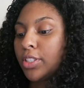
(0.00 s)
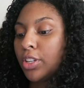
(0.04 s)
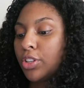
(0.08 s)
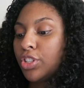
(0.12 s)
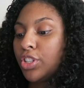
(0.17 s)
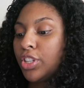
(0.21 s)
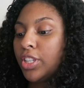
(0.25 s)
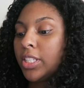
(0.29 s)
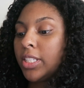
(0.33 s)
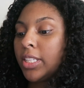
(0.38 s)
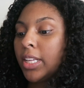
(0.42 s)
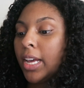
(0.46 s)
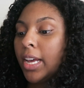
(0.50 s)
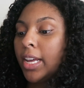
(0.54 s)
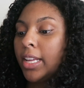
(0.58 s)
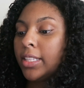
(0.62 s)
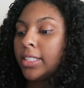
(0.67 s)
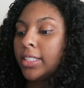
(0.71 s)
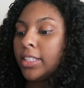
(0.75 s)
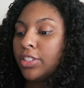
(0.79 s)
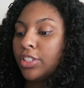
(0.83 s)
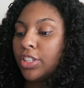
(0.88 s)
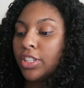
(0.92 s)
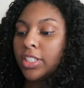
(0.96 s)
So she
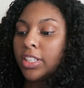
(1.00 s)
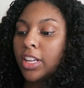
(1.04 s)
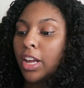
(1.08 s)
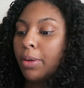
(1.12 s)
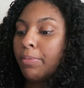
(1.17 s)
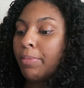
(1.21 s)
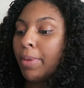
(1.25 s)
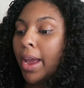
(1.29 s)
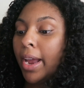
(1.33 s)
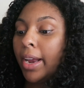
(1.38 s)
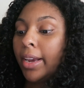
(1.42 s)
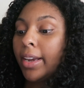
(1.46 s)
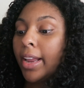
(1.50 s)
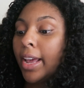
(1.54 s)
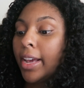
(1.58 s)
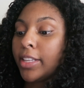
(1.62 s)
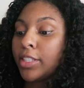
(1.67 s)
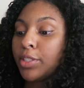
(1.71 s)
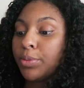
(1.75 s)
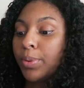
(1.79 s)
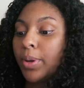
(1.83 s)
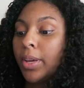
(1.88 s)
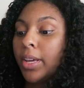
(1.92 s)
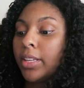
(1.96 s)
said to just come back
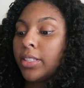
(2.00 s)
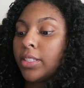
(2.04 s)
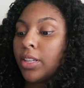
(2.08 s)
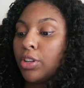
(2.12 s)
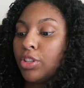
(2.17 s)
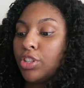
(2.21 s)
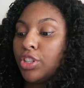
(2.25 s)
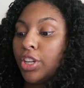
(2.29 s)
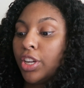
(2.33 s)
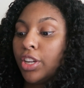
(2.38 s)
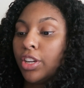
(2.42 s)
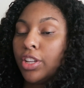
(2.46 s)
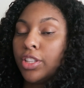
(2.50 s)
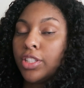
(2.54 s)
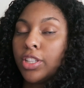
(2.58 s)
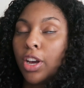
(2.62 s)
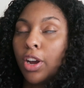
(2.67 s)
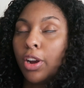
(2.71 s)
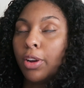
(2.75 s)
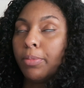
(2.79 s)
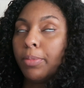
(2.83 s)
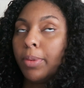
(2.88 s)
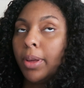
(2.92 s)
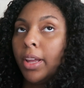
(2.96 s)
next week so she can
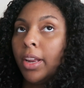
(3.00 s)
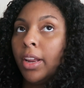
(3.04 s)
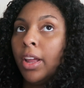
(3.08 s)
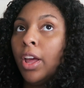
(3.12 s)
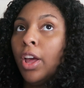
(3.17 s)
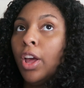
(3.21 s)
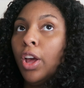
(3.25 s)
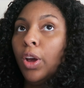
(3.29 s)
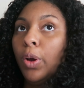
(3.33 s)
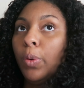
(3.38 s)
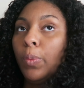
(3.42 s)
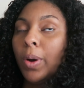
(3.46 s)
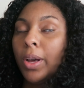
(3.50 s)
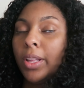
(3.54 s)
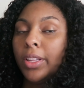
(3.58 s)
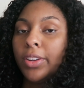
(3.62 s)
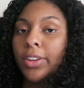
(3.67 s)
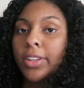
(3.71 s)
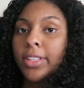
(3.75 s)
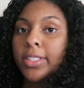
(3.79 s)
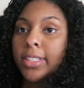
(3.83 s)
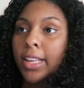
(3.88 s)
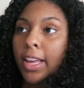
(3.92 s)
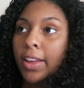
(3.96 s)
determine
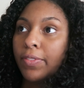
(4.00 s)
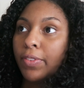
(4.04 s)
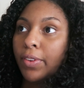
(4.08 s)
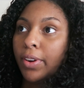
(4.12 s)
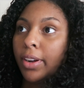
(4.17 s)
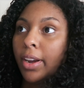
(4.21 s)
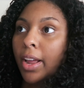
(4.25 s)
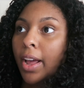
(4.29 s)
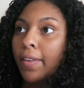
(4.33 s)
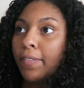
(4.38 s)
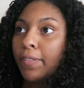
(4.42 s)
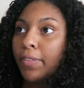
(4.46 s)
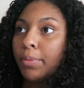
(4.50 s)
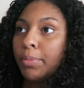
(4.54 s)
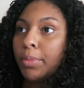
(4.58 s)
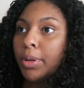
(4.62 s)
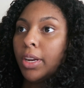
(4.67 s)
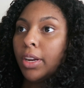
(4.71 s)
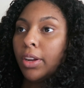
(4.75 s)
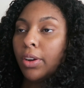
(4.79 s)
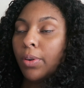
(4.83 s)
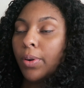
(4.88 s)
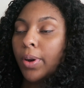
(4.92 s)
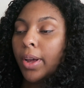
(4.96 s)
whether it's safe or not for
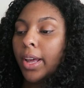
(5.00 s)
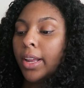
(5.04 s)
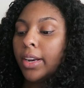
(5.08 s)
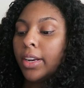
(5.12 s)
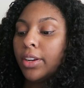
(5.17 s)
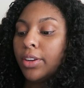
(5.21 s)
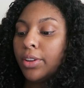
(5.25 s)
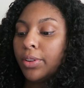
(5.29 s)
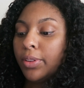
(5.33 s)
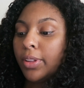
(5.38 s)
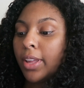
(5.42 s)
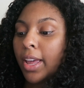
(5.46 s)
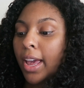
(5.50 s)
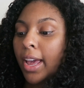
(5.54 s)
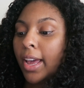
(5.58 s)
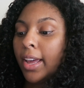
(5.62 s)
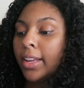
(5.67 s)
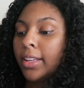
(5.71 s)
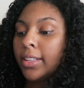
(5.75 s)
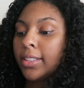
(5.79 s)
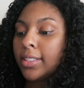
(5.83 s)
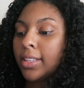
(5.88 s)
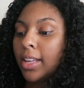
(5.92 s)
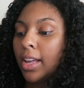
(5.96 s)
me to go ahead and do
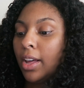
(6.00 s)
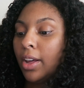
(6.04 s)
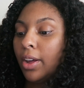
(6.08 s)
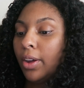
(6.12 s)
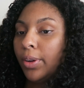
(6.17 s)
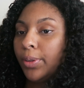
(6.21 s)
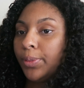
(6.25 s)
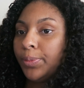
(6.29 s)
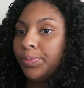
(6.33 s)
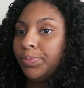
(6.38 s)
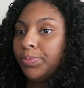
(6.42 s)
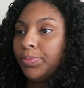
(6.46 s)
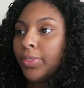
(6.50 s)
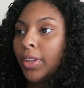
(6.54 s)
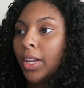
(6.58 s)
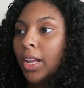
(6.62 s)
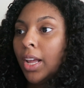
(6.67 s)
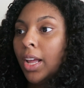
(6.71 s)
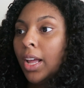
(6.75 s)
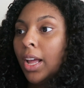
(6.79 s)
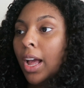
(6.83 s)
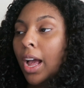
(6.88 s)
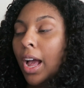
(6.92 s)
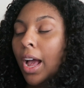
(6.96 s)
that. So
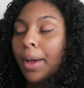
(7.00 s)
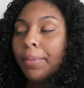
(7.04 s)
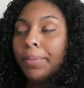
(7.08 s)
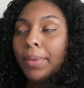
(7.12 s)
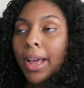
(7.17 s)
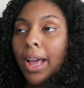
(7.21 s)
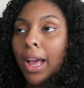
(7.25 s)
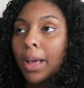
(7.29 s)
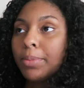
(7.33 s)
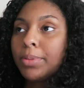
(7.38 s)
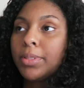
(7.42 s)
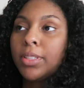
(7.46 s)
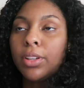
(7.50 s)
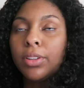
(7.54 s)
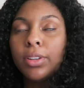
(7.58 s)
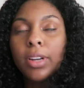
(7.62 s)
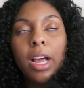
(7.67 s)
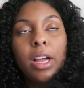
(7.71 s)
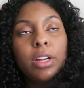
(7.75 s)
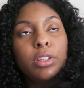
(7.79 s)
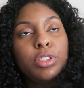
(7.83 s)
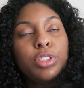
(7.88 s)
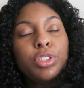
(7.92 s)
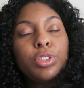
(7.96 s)
I'm still
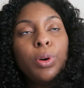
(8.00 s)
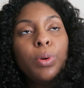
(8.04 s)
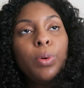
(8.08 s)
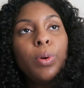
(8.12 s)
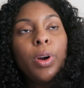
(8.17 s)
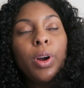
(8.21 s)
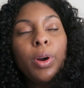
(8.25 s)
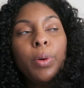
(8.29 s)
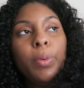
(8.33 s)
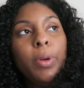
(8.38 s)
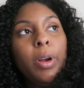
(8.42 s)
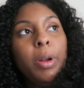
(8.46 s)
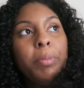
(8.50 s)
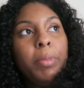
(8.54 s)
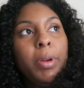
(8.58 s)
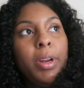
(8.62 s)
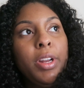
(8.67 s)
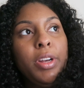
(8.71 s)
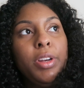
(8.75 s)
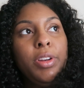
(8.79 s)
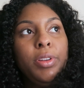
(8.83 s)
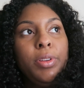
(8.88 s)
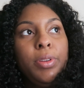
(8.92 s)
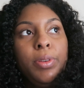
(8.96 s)
not sure what I'm
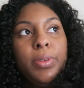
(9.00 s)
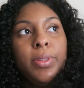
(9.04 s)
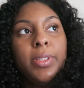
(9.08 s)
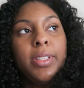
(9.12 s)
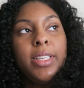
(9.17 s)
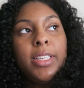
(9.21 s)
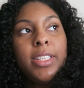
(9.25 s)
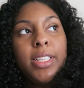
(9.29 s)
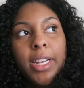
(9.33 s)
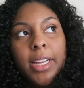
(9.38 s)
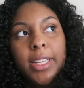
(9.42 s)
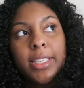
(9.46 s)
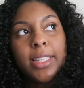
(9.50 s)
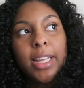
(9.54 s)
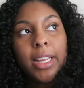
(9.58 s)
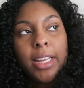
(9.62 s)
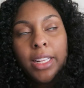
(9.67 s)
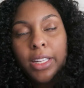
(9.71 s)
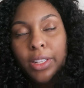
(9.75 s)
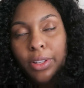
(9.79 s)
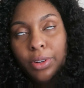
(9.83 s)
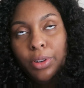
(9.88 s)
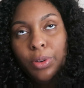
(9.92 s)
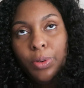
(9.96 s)
gonna do. CJ's
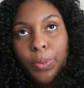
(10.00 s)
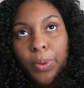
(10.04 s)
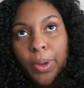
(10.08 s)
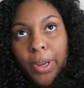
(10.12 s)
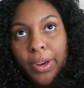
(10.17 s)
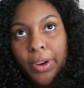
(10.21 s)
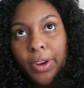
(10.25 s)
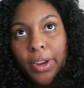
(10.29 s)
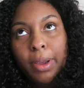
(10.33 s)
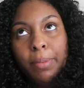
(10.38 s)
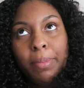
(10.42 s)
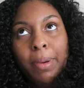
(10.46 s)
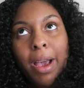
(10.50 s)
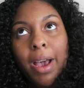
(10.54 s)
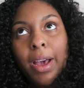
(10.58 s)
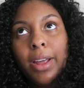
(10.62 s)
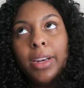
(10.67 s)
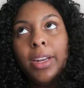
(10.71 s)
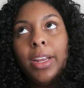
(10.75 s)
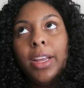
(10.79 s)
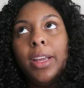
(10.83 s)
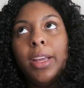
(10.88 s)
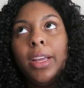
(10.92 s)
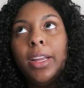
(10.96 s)
like a little weary
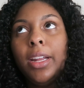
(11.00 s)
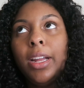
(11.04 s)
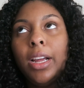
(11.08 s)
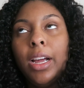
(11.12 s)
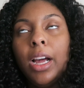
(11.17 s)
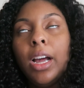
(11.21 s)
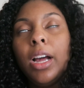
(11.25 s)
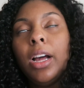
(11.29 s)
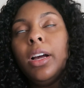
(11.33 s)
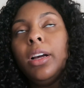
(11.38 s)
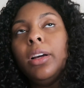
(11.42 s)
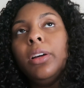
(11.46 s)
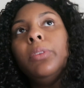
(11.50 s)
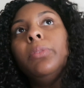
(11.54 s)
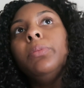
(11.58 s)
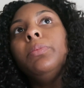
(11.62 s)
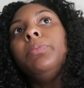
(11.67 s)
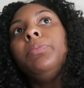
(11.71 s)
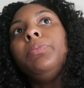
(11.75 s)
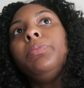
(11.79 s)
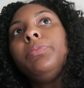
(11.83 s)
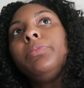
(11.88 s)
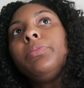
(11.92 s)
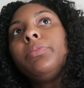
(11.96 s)
about it,
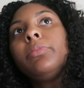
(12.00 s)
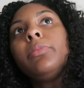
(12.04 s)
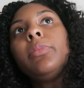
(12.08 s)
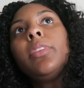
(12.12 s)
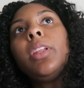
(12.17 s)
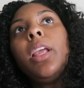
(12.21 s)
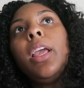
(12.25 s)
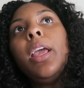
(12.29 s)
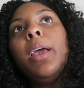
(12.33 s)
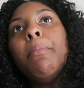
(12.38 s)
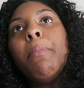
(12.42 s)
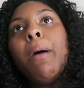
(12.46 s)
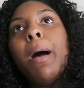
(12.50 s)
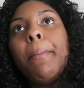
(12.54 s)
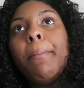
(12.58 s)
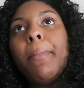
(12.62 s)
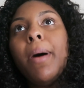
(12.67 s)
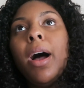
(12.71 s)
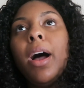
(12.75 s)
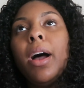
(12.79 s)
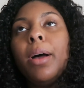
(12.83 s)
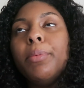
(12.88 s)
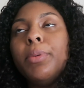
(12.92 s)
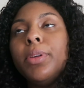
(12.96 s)
and my
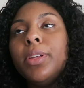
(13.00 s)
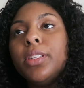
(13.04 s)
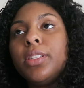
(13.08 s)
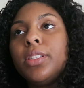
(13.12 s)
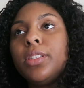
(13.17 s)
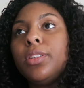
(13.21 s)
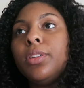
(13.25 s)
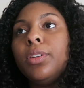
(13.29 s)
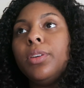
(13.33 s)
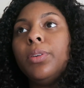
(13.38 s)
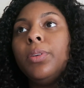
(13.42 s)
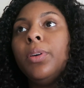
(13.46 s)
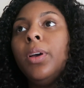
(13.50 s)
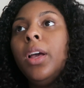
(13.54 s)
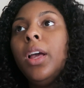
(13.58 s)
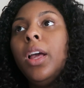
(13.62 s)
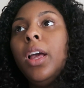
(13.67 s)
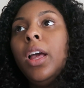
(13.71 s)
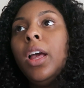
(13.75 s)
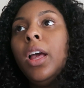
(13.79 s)
mom is too.